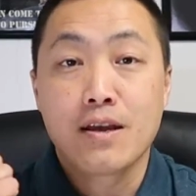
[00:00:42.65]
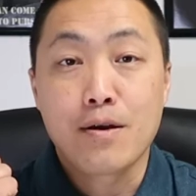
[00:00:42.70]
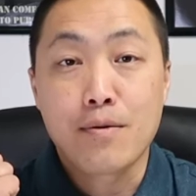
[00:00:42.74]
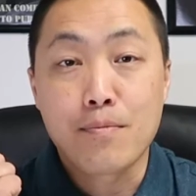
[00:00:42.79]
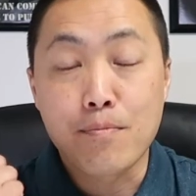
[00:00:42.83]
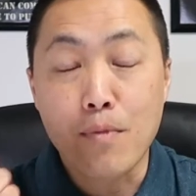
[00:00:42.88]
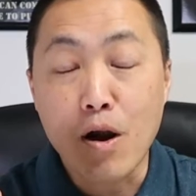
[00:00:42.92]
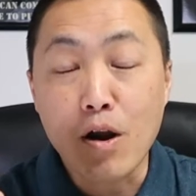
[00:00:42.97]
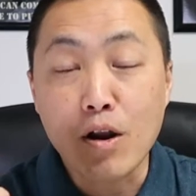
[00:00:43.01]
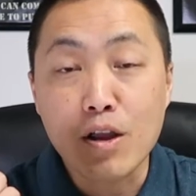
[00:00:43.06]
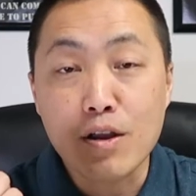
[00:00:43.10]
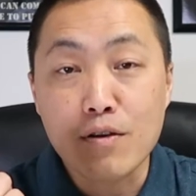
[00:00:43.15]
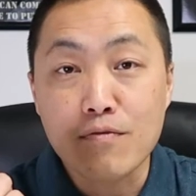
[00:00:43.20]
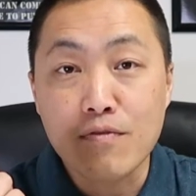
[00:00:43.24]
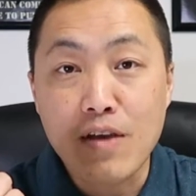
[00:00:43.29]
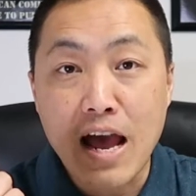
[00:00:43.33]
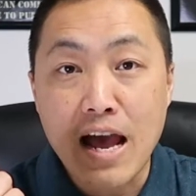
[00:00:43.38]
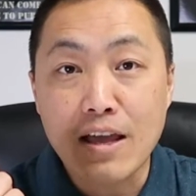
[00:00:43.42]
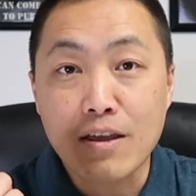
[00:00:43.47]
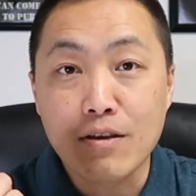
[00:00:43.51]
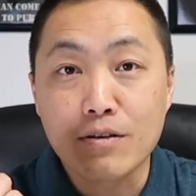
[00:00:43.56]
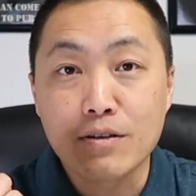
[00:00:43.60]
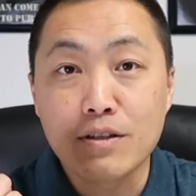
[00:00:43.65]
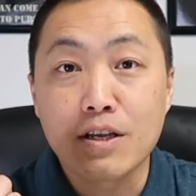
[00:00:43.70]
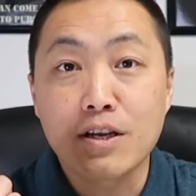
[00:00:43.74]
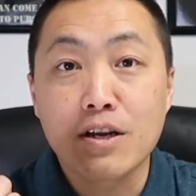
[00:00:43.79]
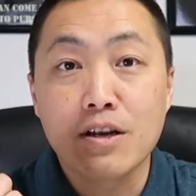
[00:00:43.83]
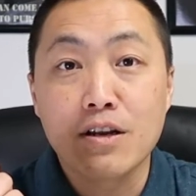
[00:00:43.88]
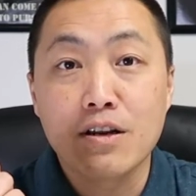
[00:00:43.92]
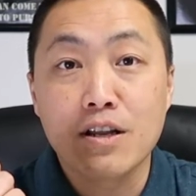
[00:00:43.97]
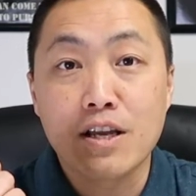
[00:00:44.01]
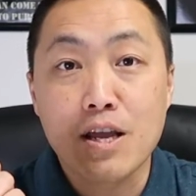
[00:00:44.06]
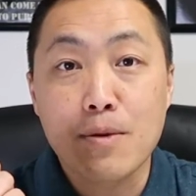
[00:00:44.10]
Market value, they're
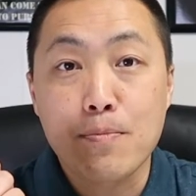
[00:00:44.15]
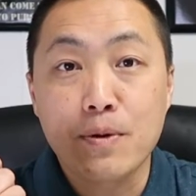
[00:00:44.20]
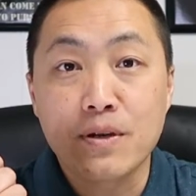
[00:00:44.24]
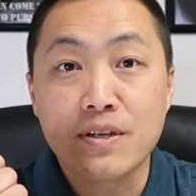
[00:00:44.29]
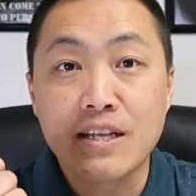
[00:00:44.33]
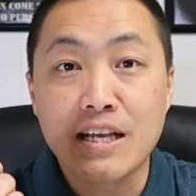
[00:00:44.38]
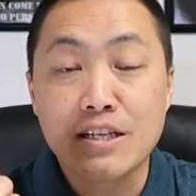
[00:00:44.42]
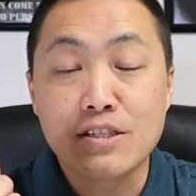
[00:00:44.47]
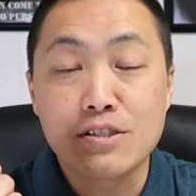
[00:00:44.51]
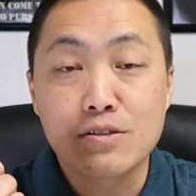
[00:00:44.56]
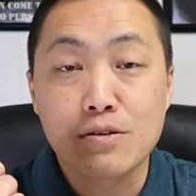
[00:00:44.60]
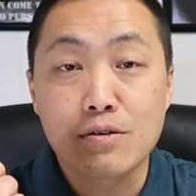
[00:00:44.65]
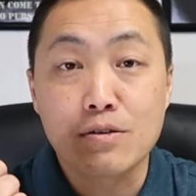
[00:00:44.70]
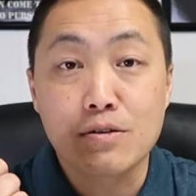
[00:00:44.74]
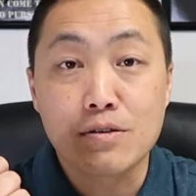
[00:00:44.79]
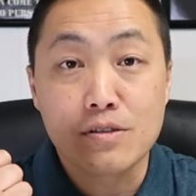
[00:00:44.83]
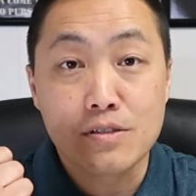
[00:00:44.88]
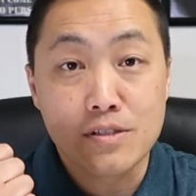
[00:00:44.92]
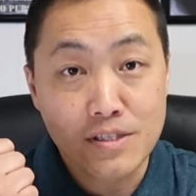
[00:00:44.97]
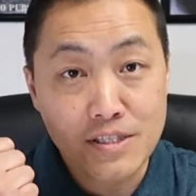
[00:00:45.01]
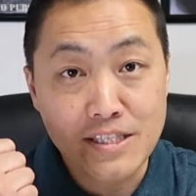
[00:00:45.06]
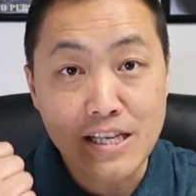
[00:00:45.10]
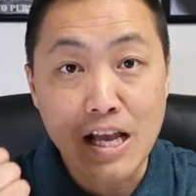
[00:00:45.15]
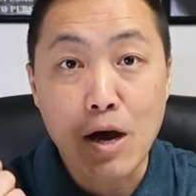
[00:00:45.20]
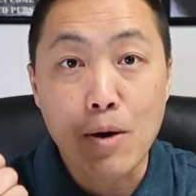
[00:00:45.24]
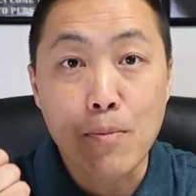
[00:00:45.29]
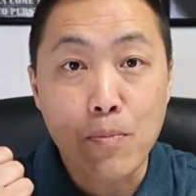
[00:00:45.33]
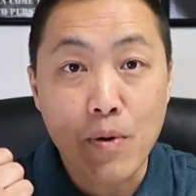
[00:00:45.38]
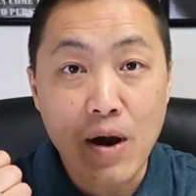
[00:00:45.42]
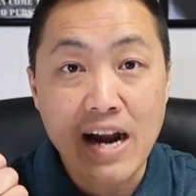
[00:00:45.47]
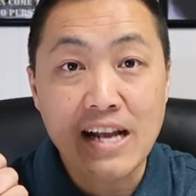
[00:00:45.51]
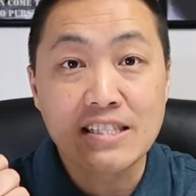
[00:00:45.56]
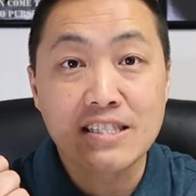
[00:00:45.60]
going to look at potential sale
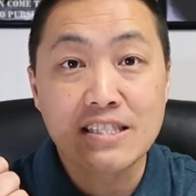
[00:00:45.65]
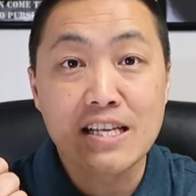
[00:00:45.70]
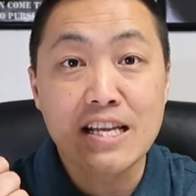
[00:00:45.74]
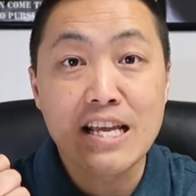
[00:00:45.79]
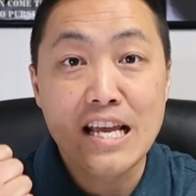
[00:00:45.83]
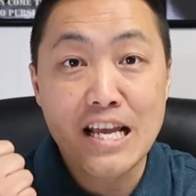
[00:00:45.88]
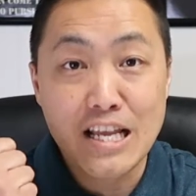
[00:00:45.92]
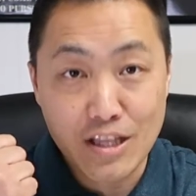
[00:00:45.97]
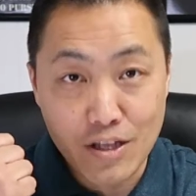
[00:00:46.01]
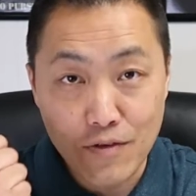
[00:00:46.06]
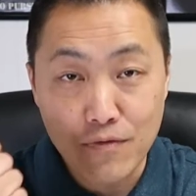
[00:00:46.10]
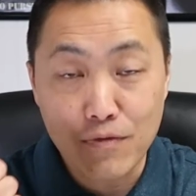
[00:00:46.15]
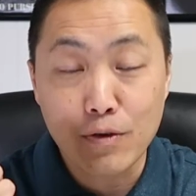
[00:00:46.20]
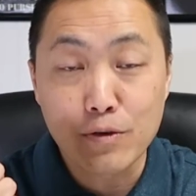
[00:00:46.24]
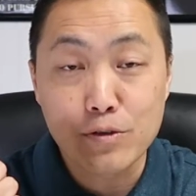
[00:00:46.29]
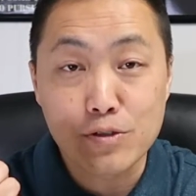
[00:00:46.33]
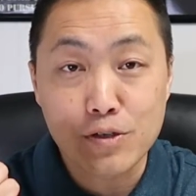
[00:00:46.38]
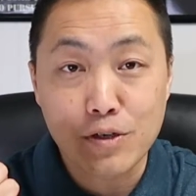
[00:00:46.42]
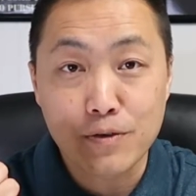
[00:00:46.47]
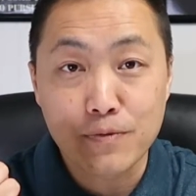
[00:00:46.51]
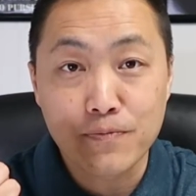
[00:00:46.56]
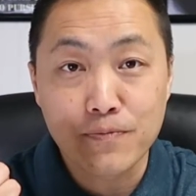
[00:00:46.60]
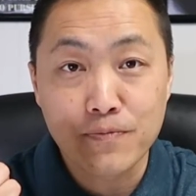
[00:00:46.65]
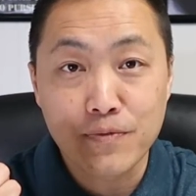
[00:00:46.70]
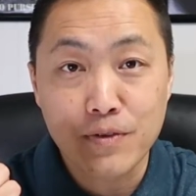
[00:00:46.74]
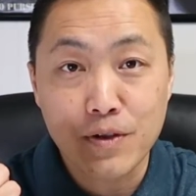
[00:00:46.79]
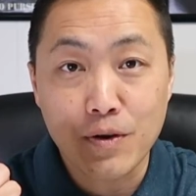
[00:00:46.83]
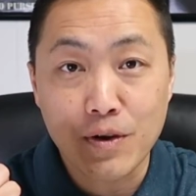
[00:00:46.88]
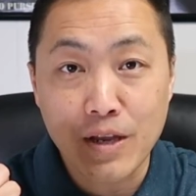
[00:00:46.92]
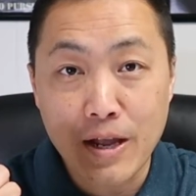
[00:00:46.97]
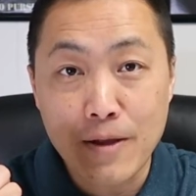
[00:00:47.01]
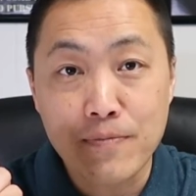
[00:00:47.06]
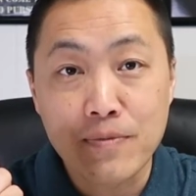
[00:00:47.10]
price in the future.
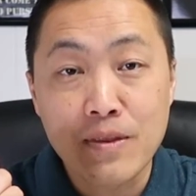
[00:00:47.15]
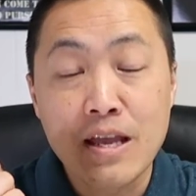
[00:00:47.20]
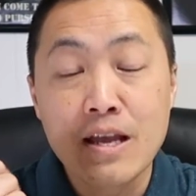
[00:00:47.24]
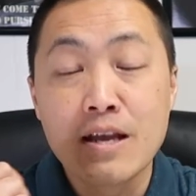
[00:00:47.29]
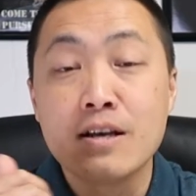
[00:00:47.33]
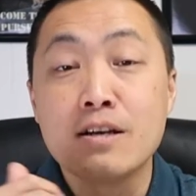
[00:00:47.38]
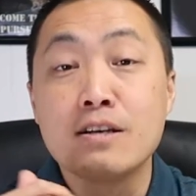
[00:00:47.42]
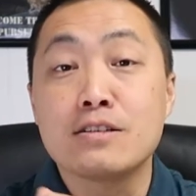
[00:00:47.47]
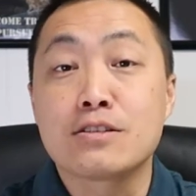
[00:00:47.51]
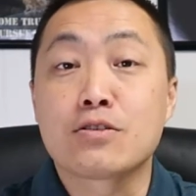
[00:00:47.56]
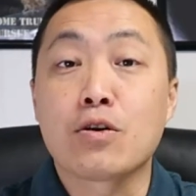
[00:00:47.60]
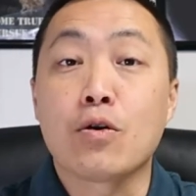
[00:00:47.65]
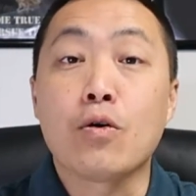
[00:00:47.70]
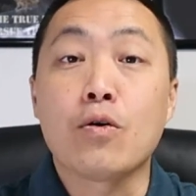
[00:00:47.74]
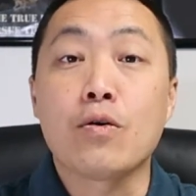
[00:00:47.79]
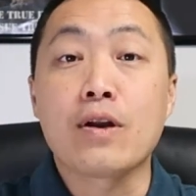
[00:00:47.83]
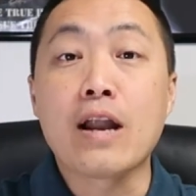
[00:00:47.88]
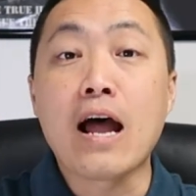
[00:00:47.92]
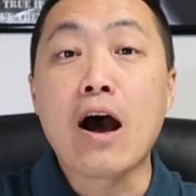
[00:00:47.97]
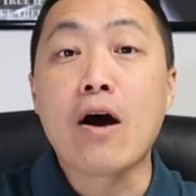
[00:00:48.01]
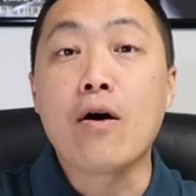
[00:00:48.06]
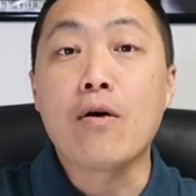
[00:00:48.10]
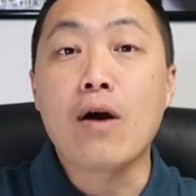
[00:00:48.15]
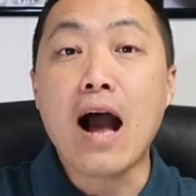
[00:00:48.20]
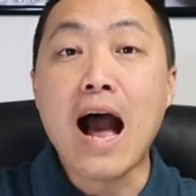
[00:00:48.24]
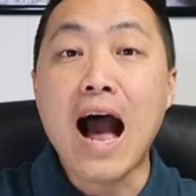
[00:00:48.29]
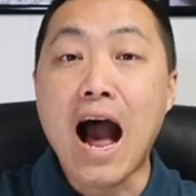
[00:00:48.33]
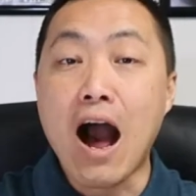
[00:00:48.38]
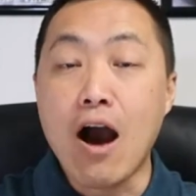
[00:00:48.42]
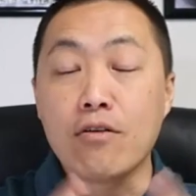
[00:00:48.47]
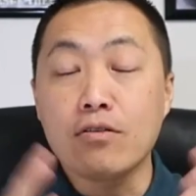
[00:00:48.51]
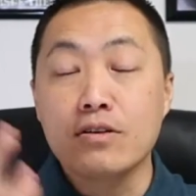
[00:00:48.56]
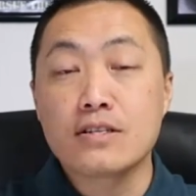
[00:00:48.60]
Okay, so now
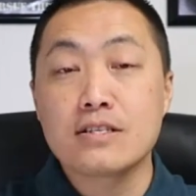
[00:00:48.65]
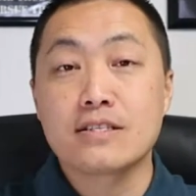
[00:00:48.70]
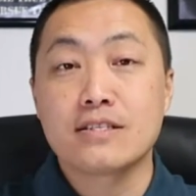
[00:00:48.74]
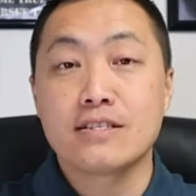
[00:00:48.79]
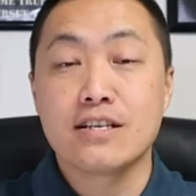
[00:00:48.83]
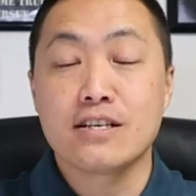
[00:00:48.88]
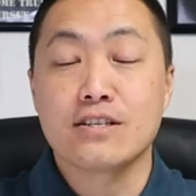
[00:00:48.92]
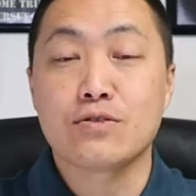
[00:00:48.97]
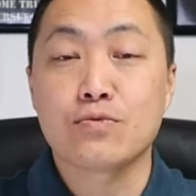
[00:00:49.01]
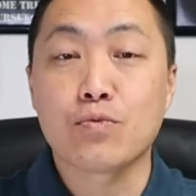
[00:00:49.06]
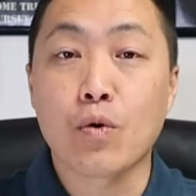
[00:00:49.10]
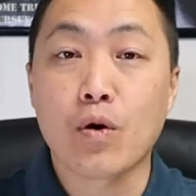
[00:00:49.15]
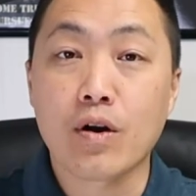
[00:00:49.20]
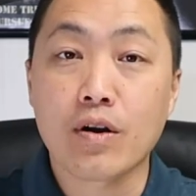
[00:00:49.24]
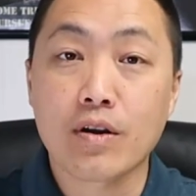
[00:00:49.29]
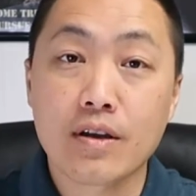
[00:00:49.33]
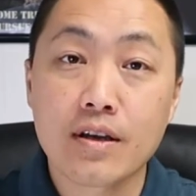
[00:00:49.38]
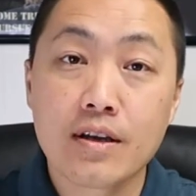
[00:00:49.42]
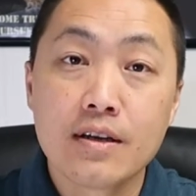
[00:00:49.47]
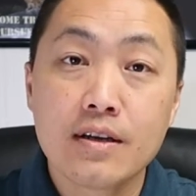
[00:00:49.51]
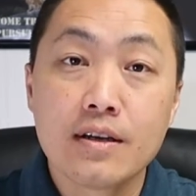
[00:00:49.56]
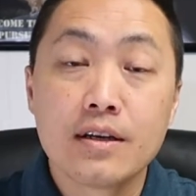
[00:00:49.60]
how does this work?